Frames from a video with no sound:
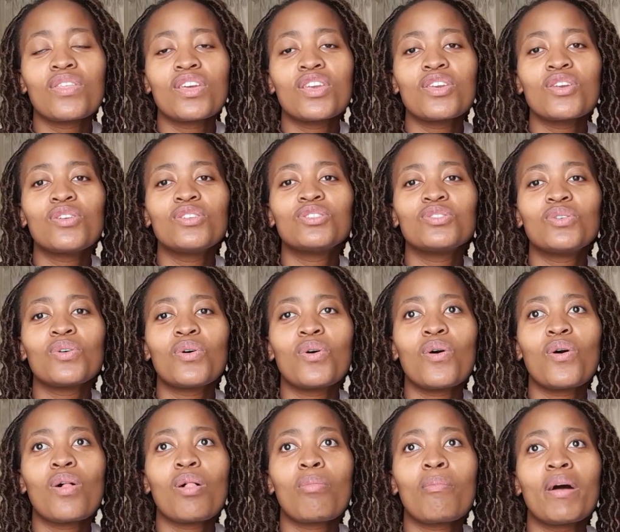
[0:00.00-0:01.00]
Thank you to
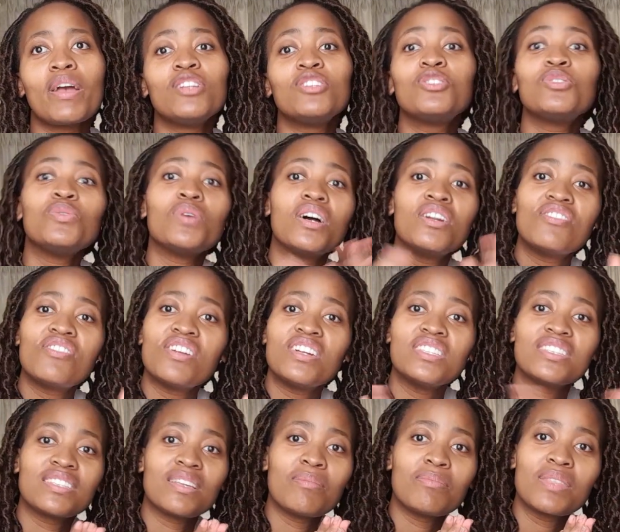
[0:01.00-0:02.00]
all my 200
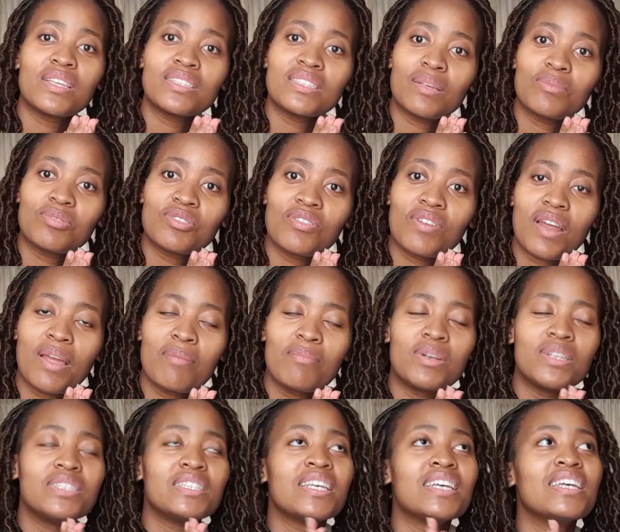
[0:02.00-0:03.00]
and something subscribers.